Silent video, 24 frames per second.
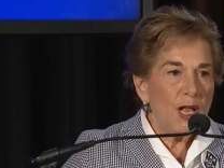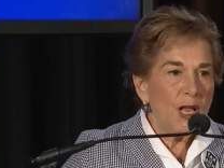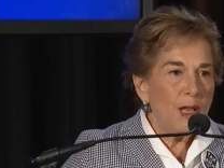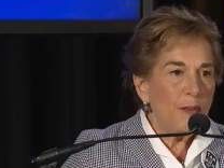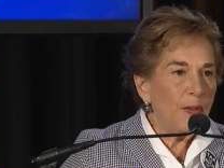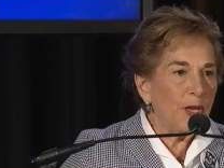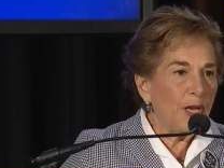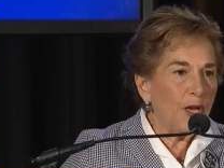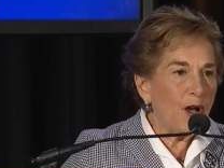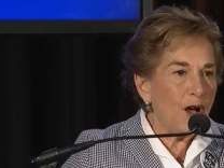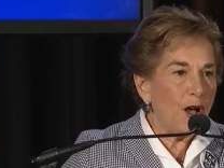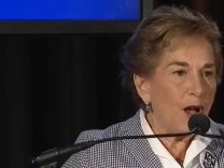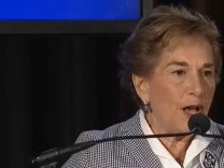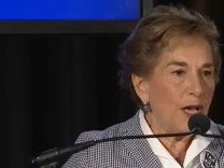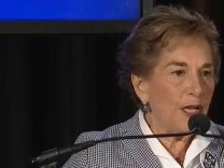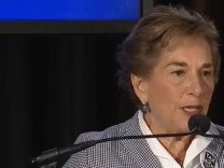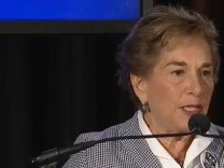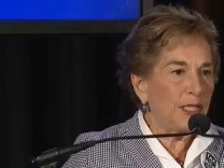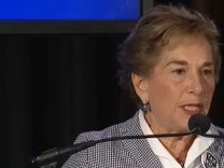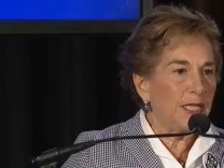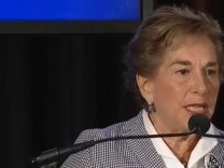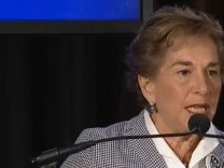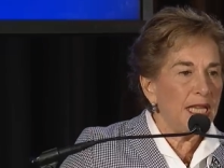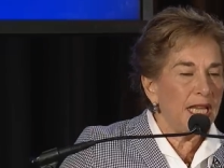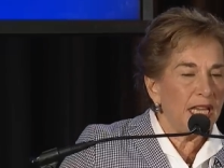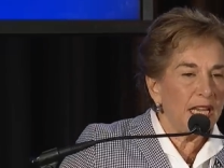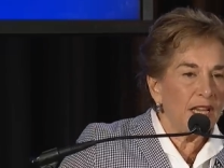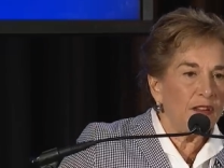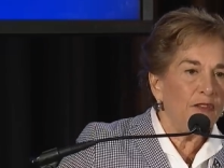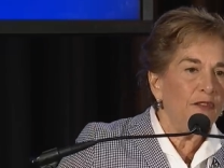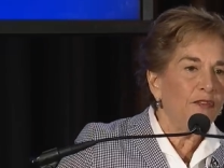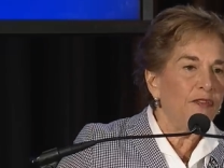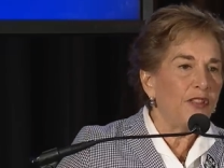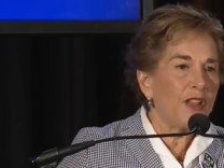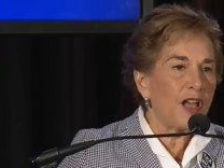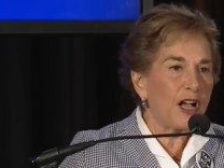because the
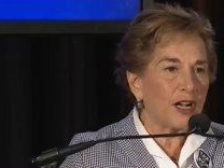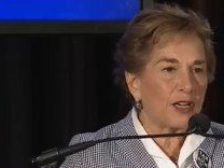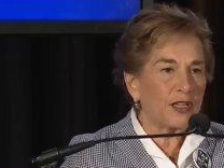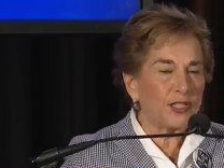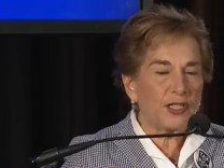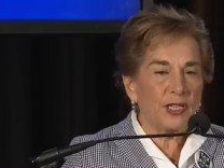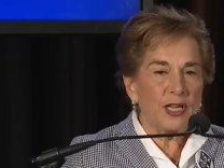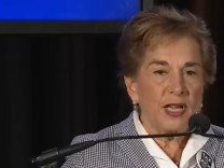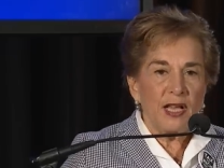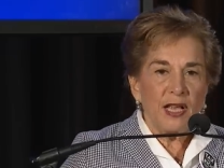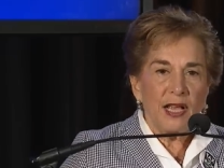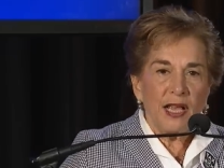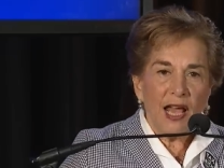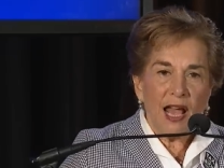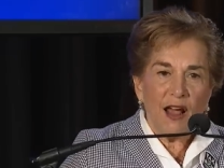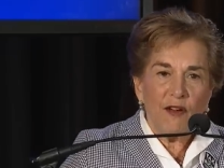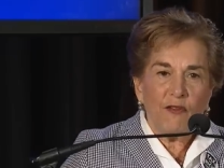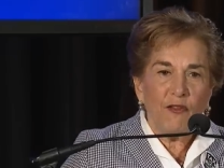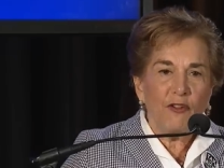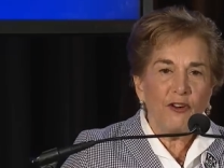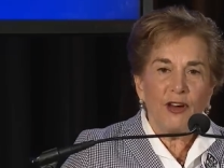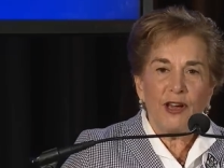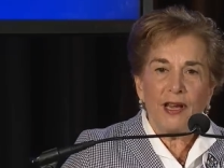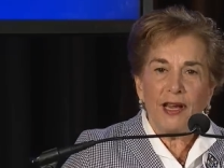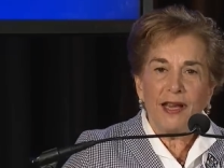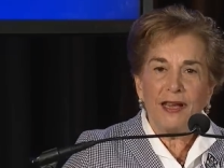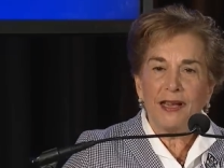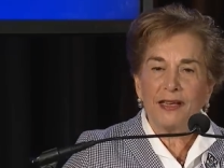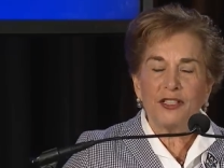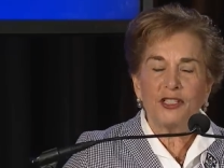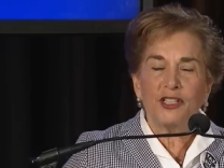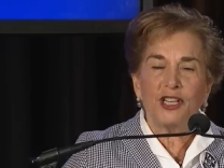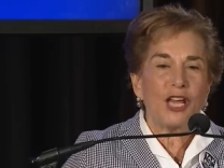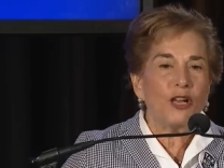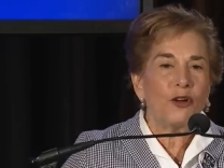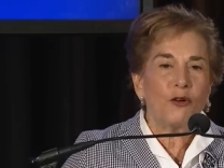influx every
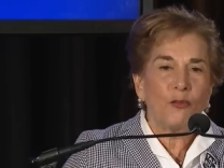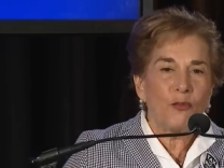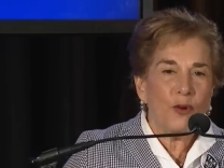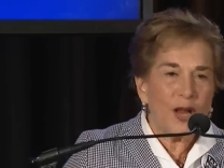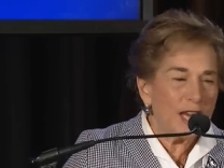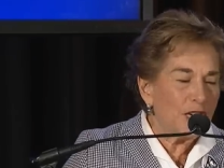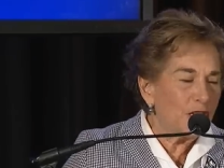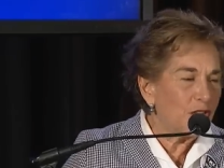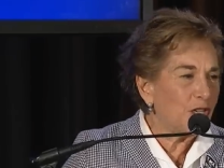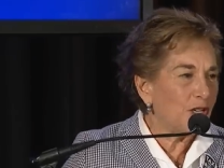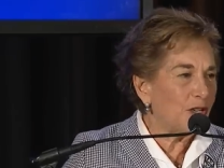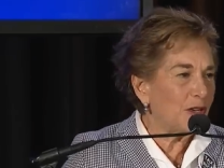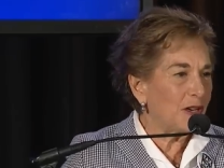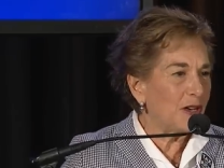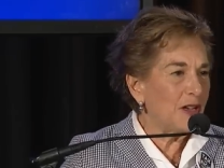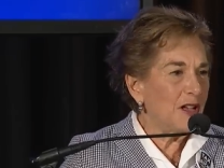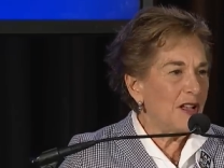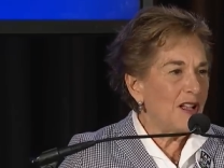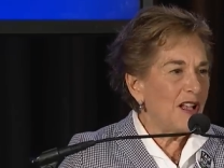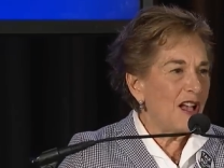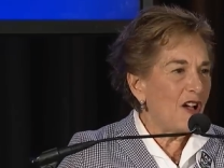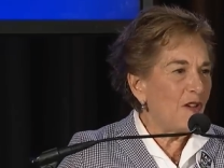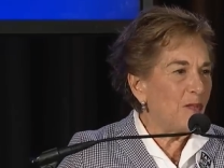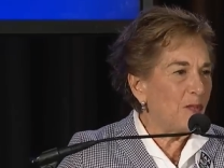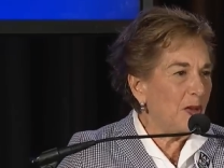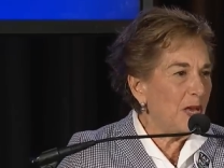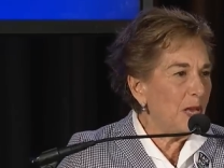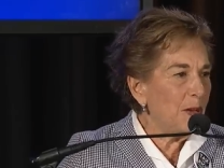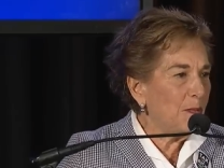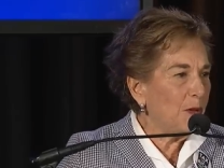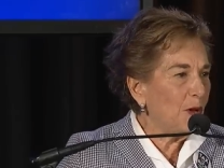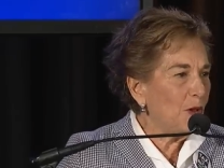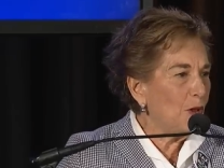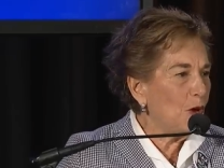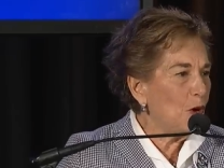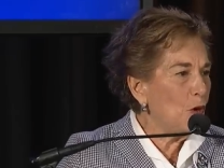generation of
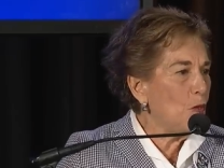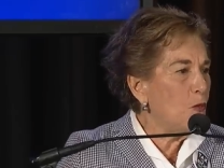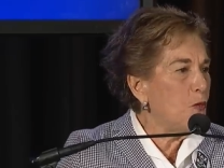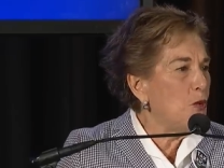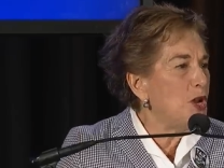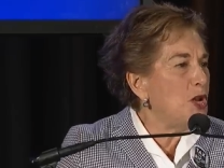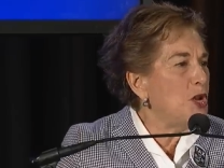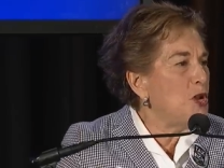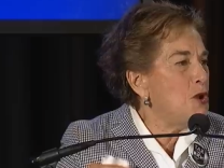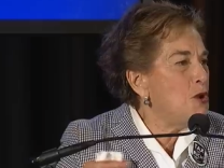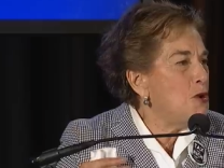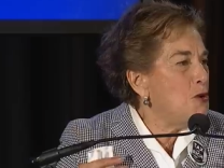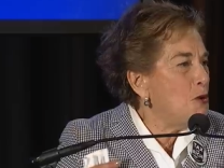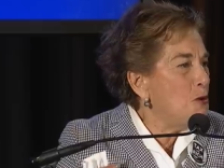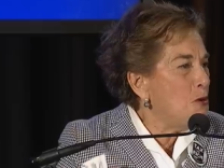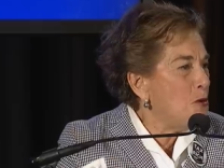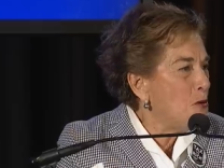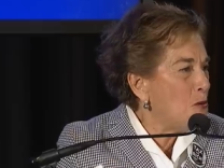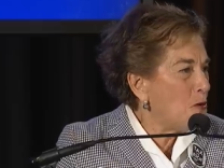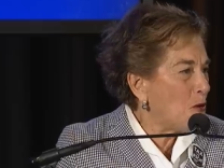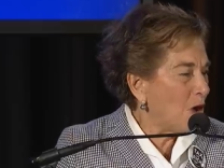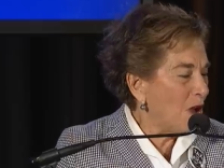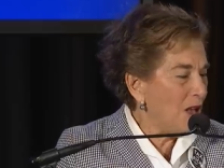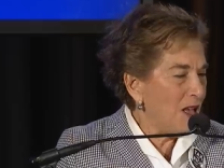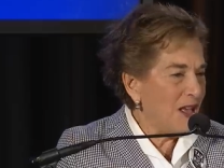people who renew